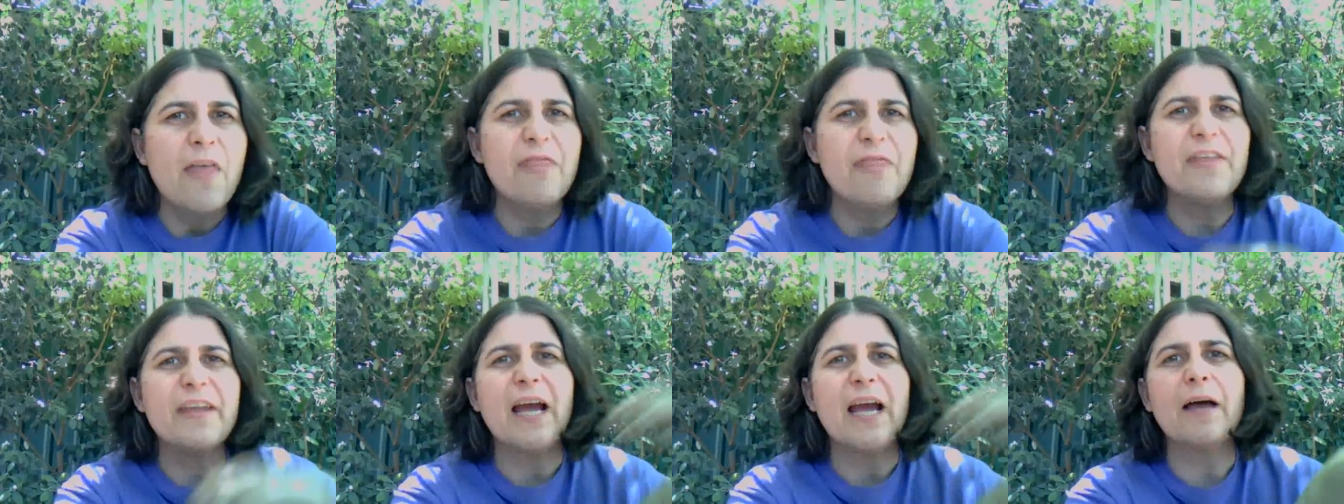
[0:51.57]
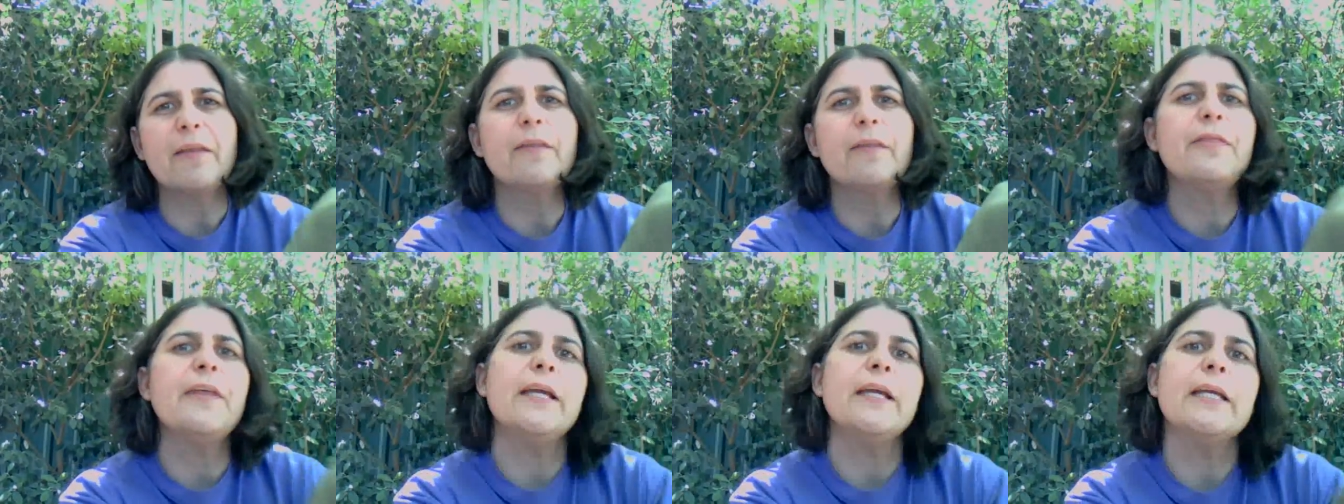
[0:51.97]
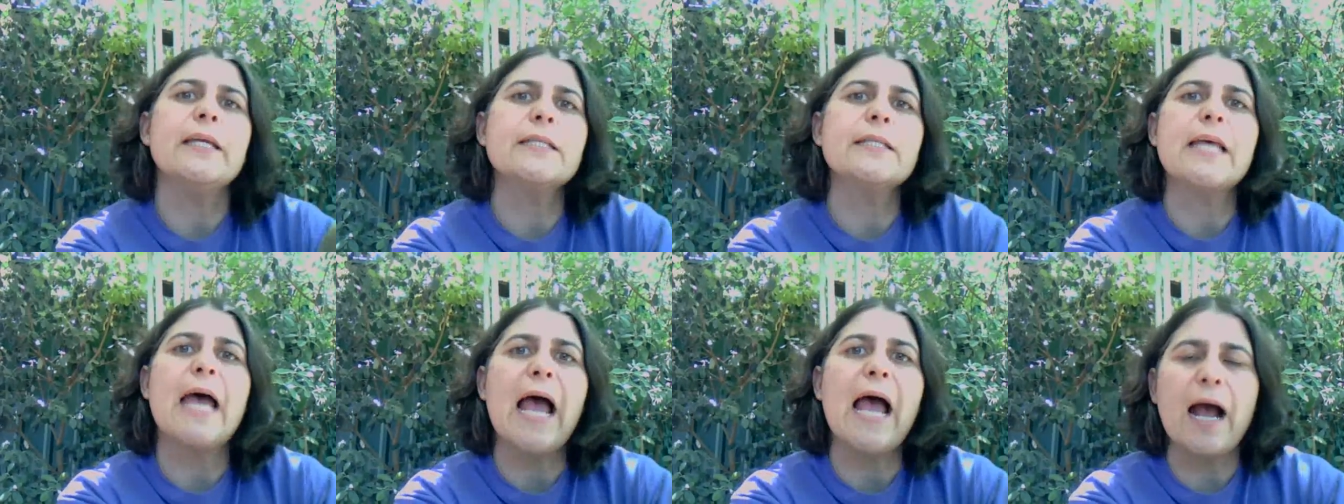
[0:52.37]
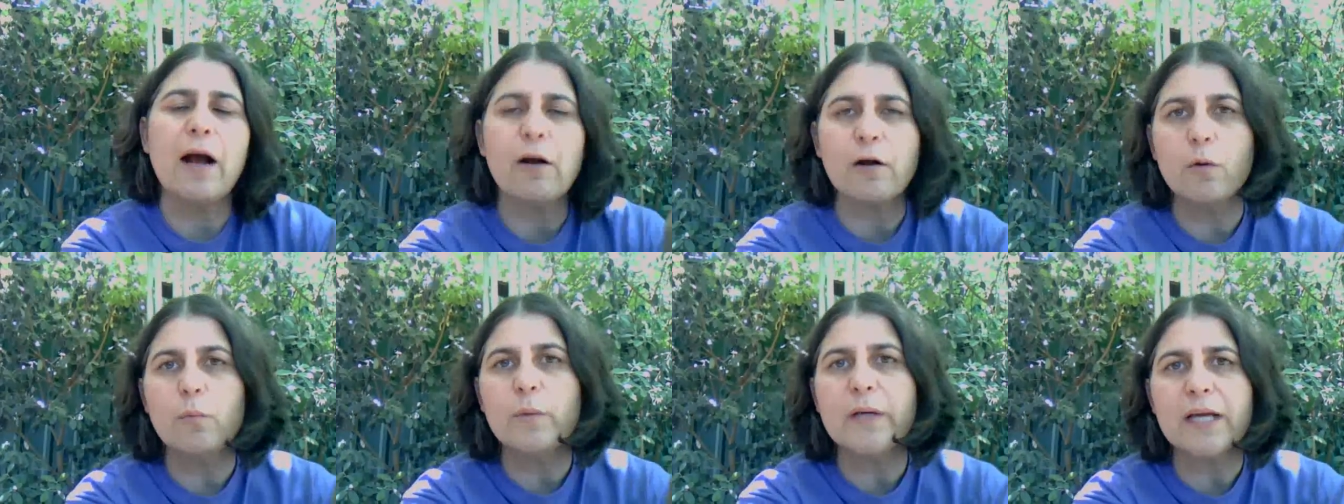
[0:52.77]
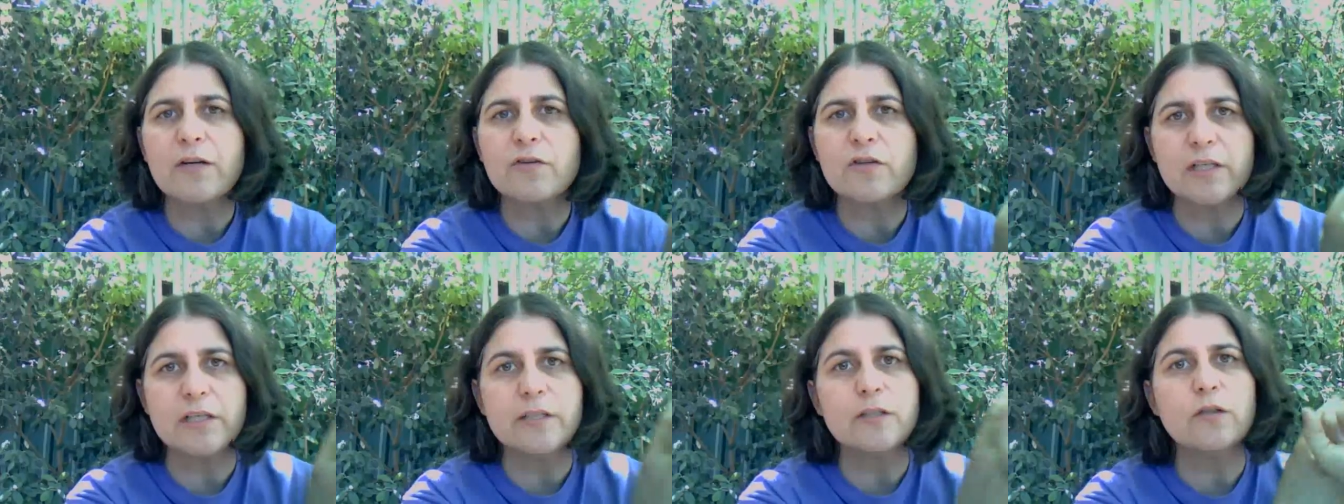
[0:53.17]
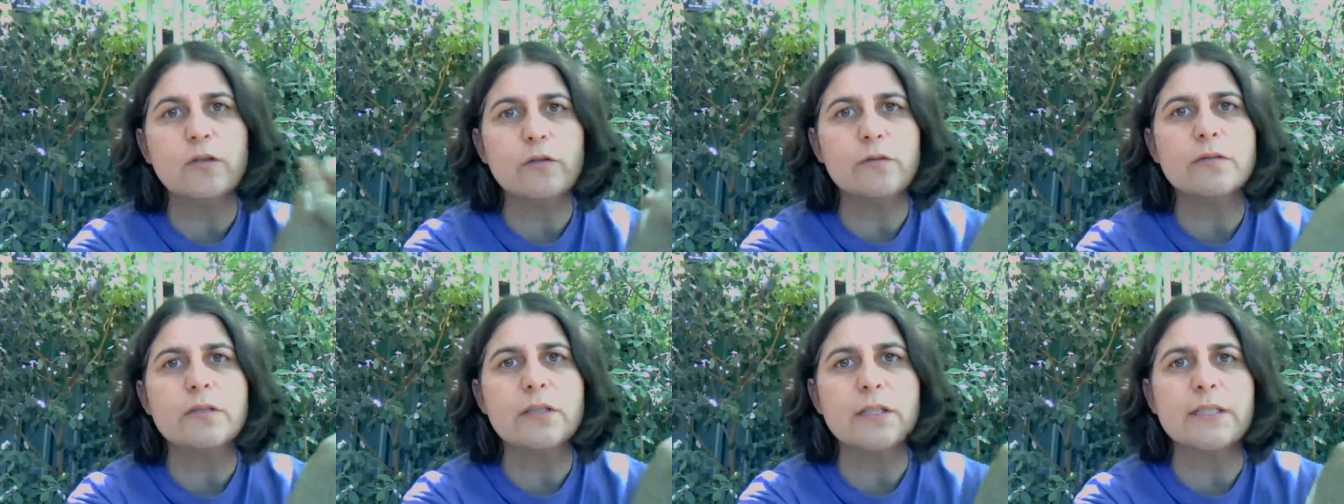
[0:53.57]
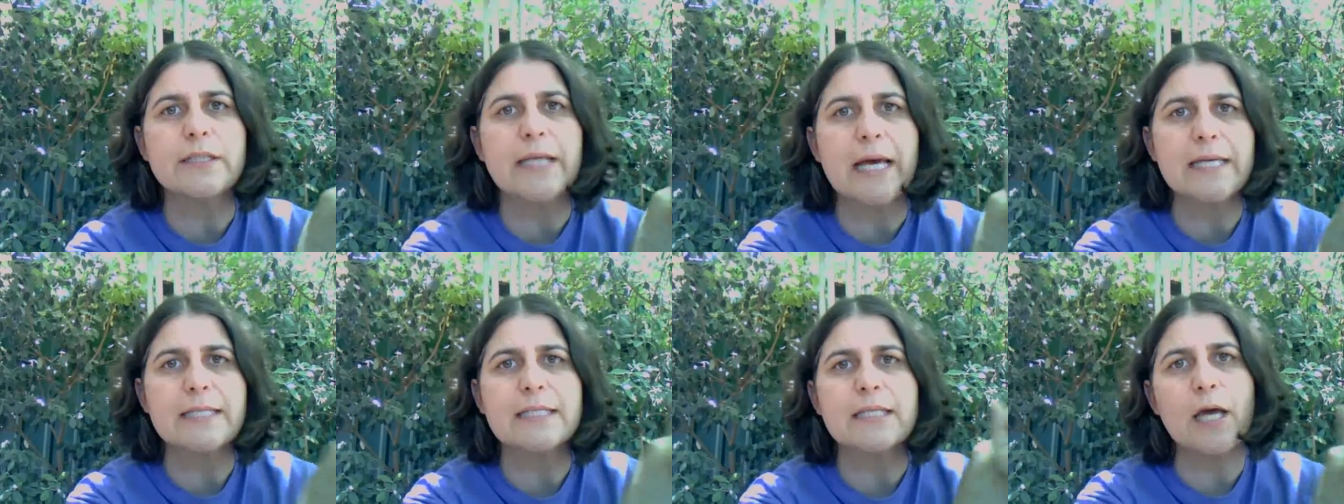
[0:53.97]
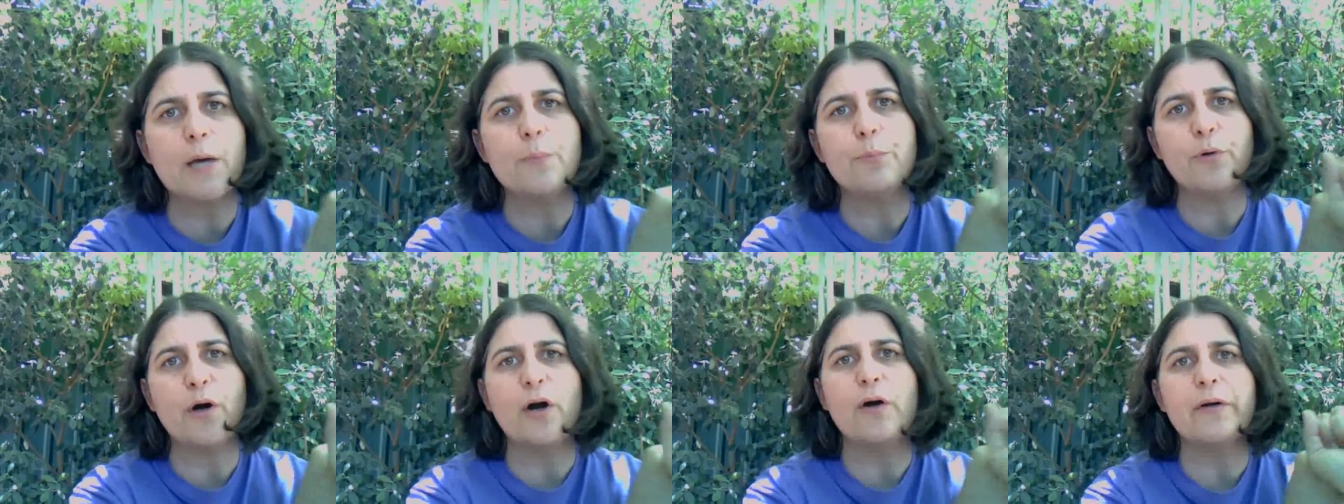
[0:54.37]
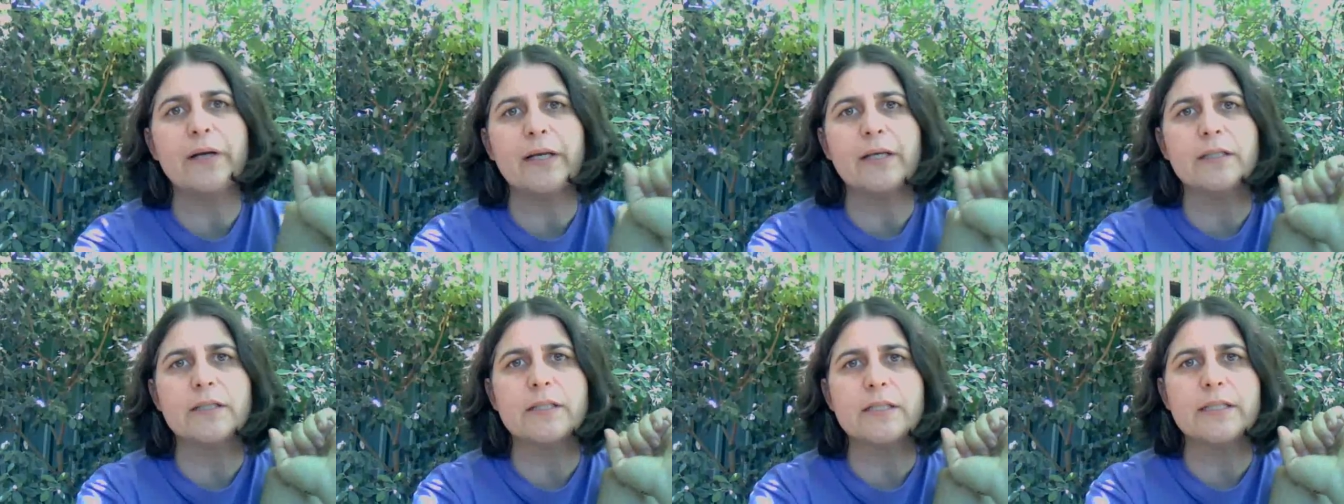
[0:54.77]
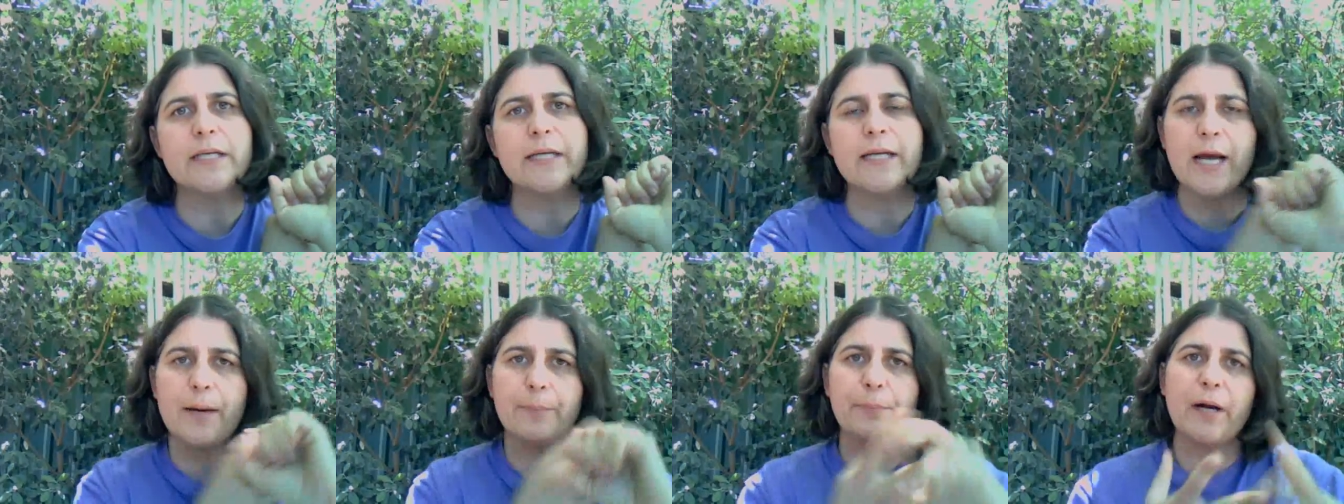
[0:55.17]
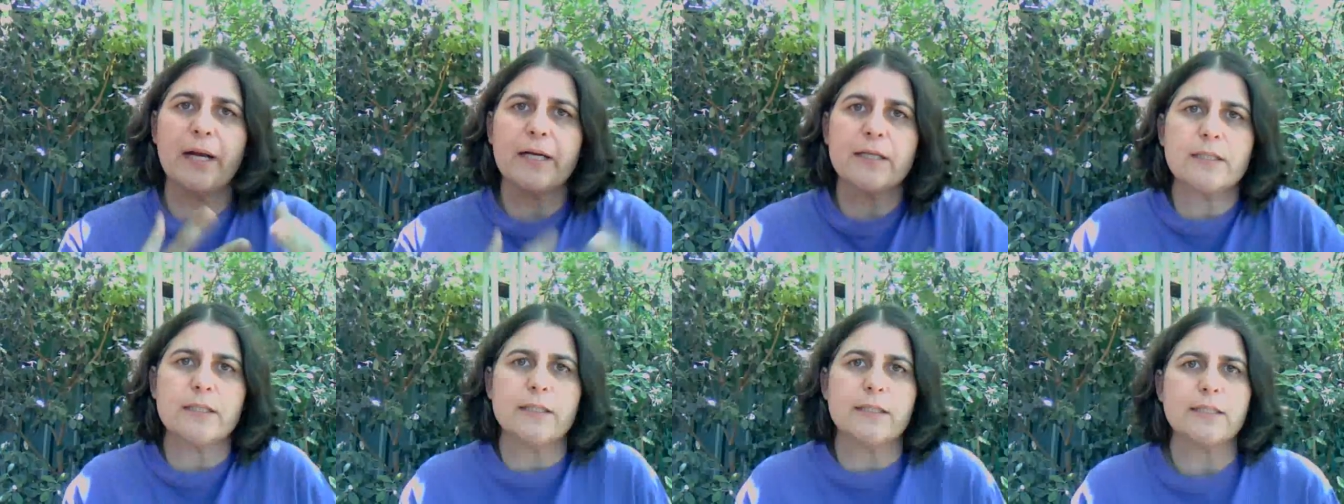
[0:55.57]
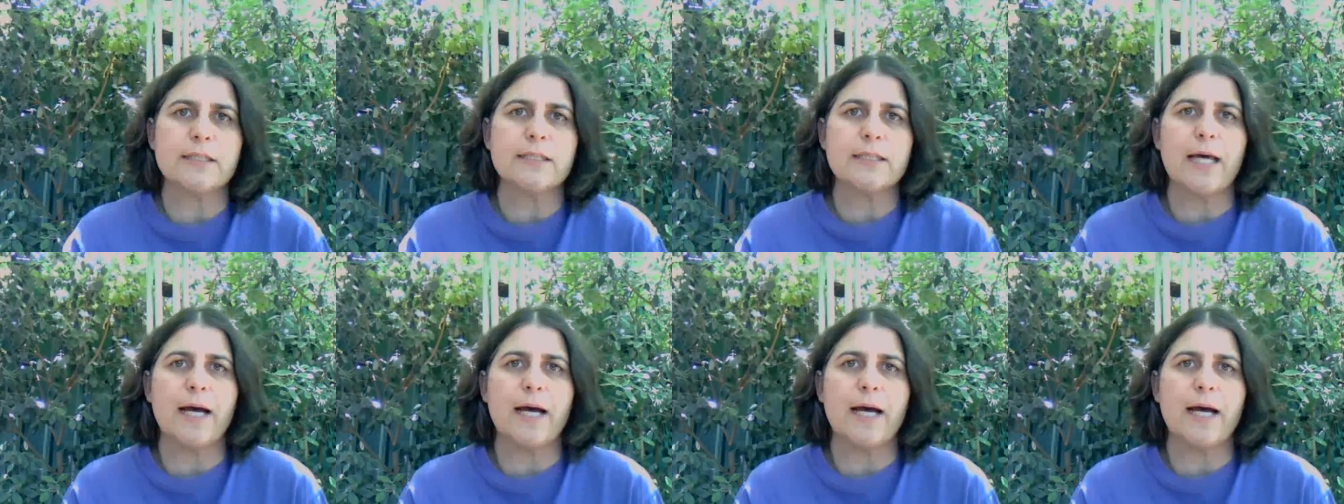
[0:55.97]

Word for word: The other thing is, how can we actually use this as librarians in our practice?